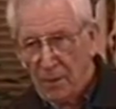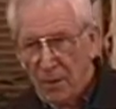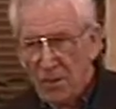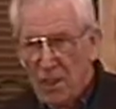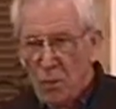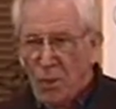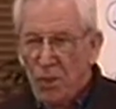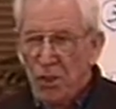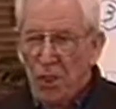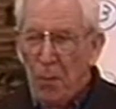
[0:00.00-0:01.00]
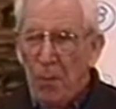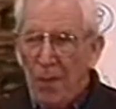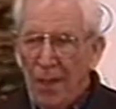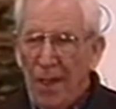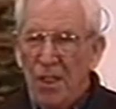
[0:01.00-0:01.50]
It says, when the shepherd
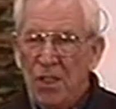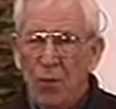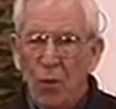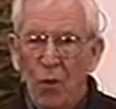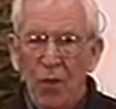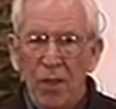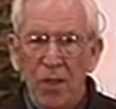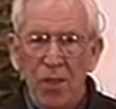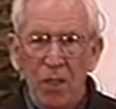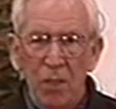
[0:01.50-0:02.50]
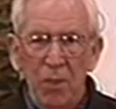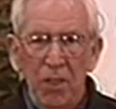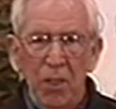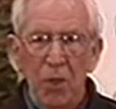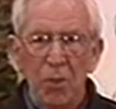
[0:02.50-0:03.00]
leads forth his sheep, he
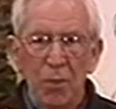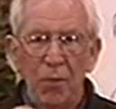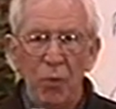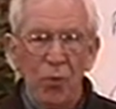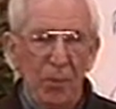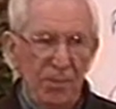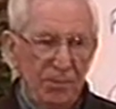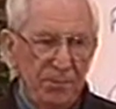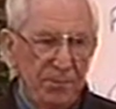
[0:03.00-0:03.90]
goes before them.